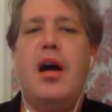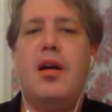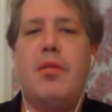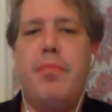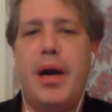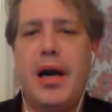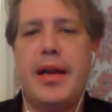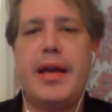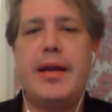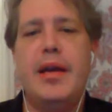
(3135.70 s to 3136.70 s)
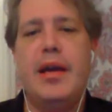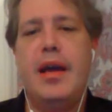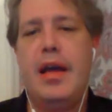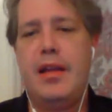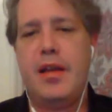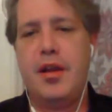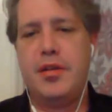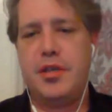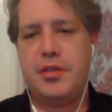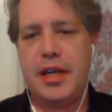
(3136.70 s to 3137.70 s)
her body, and
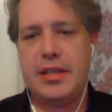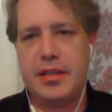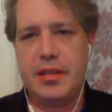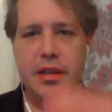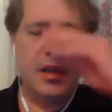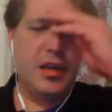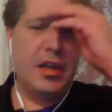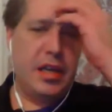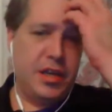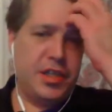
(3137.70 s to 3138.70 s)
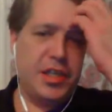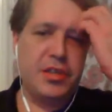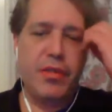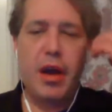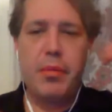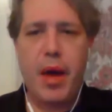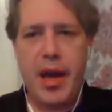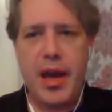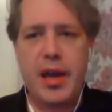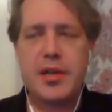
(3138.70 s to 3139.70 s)
she tries to. She's around
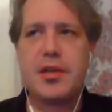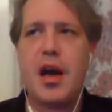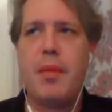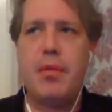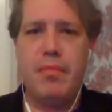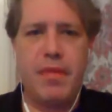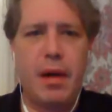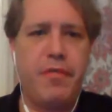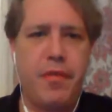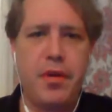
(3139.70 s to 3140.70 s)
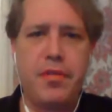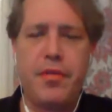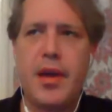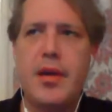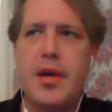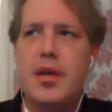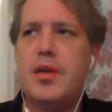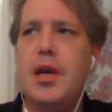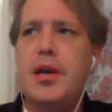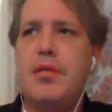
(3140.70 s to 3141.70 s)
my age. I'm 43.
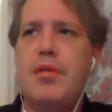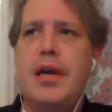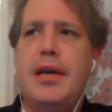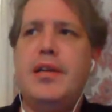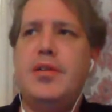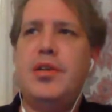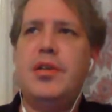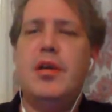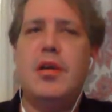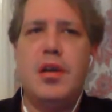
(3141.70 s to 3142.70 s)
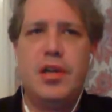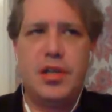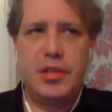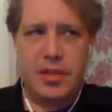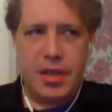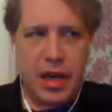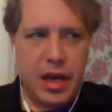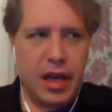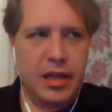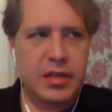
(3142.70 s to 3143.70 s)
And she's
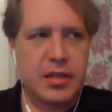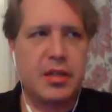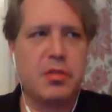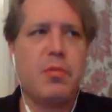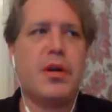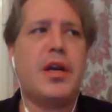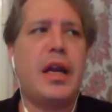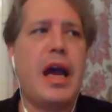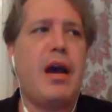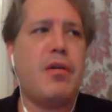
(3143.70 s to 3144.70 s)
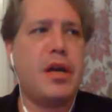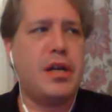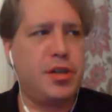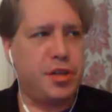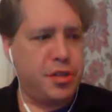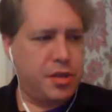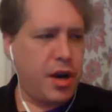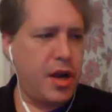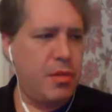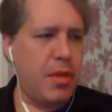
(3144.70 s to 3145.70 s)
constantly working out and just
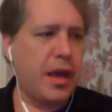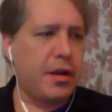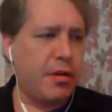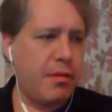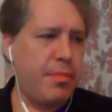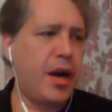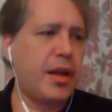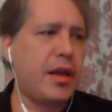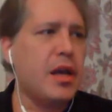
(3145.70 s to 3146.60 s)
trying to make her body.